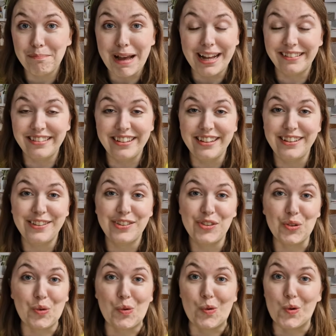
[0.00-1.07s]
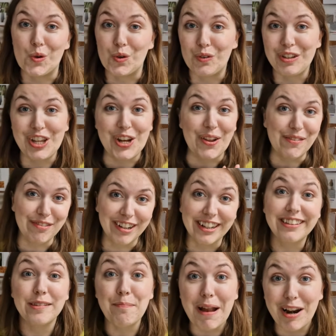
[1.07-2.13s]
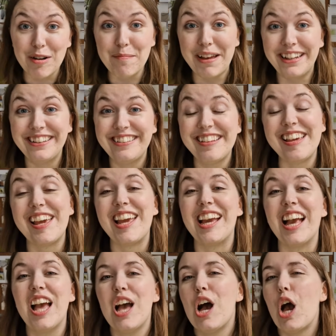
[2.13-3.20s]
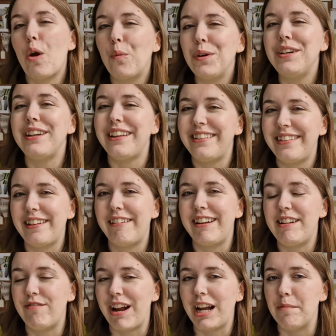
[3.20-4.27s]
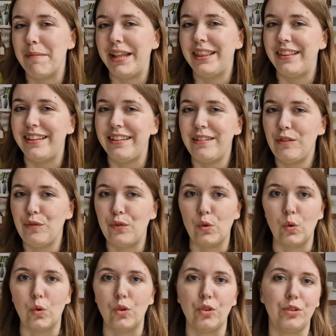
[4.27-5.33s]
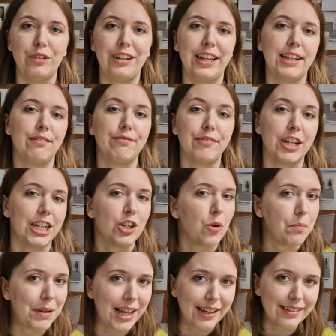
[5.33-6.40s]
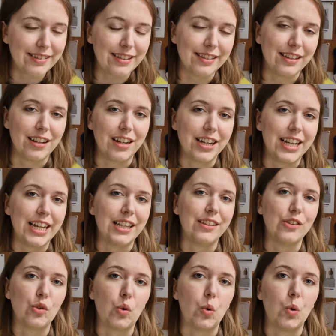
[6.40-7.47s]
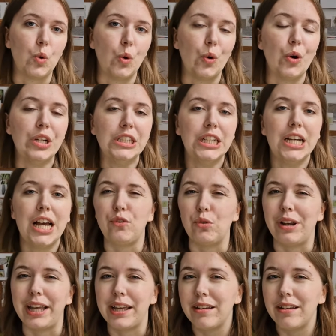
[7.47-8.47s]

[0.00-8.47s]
patterns or, for experimenting, I wouldn't necessarily recommend this for very complex designs or for